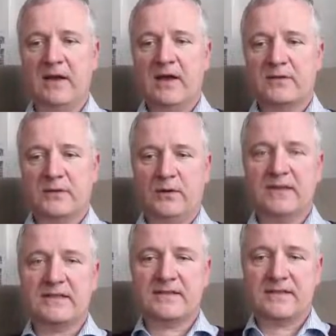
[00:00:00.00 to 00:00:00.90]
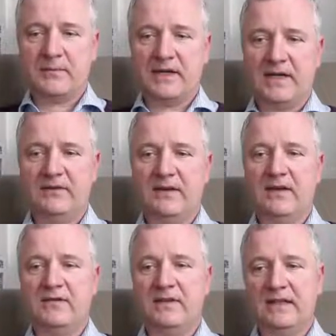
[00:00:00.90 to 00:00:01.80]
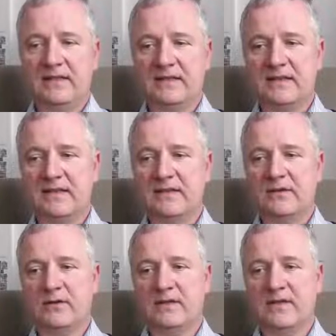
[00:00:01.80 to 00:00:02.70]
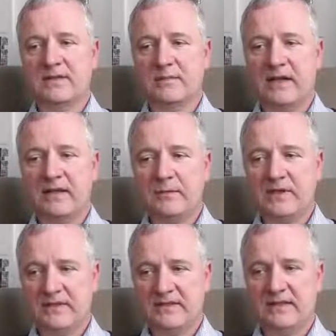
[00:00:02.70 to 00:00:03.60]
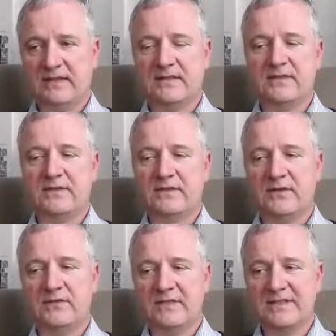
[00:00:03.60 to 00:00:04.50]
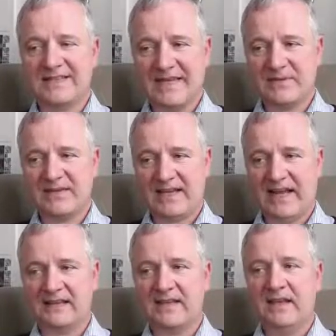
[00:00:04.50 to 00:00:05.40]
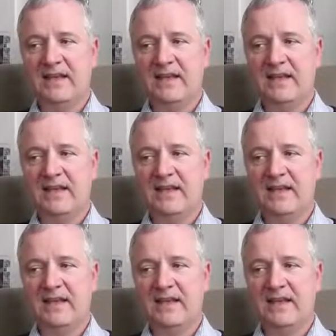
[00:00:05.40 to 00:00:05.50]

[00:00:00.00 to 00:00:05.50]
So as a summary, we have data set that contains multiple instances of the same signs